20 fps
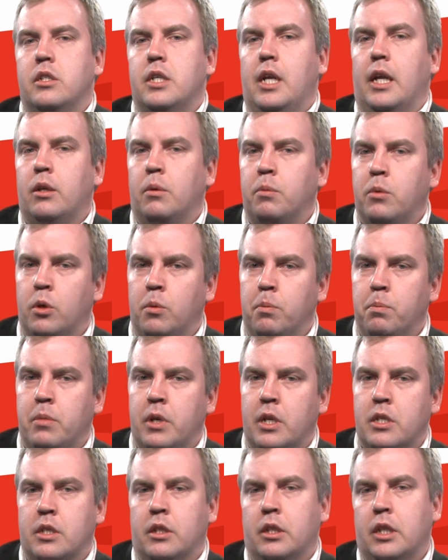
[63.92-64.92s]
telecom
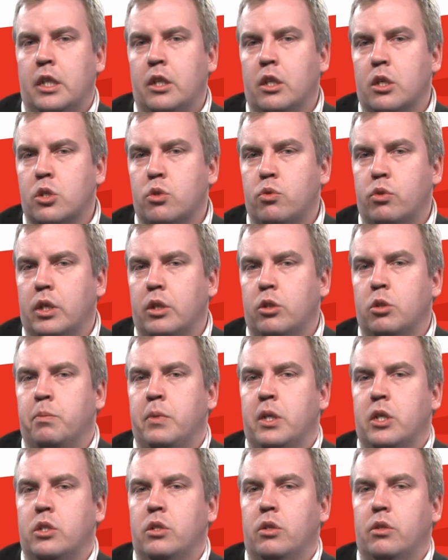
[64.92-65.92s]
companies and the industry to
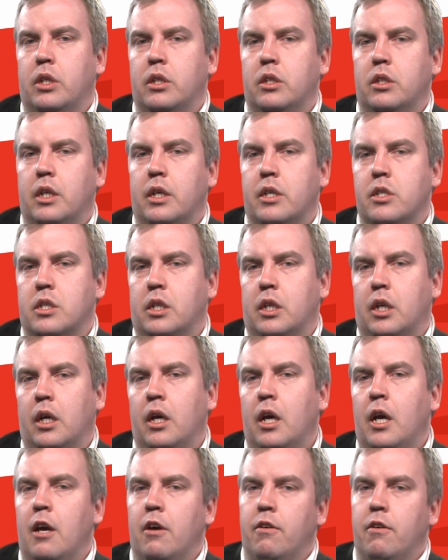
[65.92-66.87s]
make sure that there's a